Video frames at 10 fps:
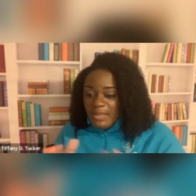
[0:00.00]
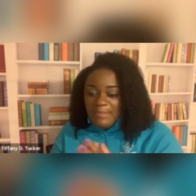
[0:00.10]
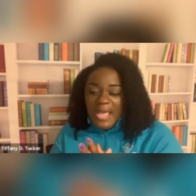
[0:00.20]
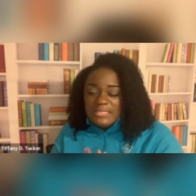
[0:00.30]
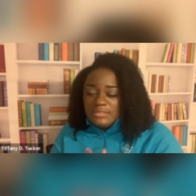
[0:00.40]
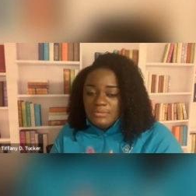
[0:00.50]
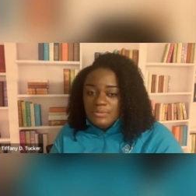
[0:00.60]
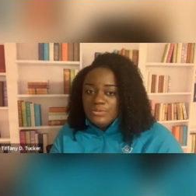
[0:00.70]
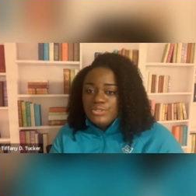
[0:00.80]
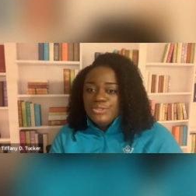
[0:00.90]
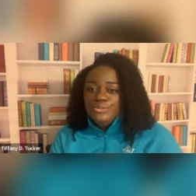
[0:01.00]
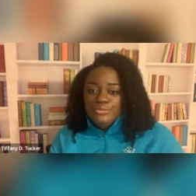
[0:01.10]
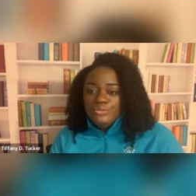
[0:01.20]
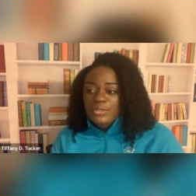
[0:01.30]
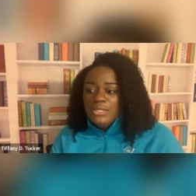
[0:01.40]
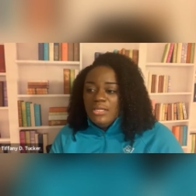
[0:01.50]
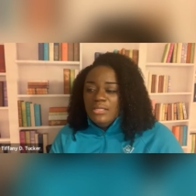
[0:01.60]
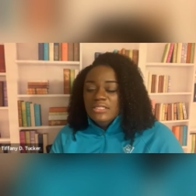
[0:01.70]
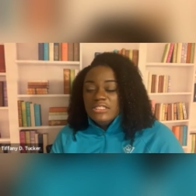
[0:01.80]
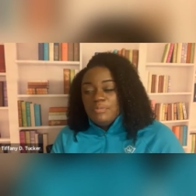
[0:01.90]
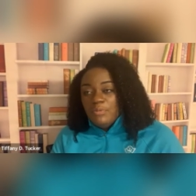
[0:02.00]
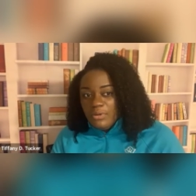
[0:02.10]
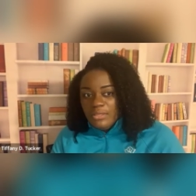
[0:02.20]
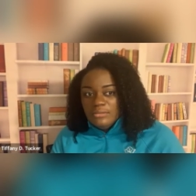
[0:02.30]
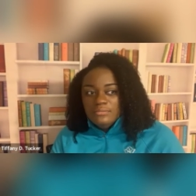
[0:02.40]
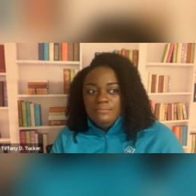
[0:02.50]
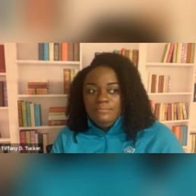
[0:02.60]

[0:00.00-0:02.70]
possible to the sport,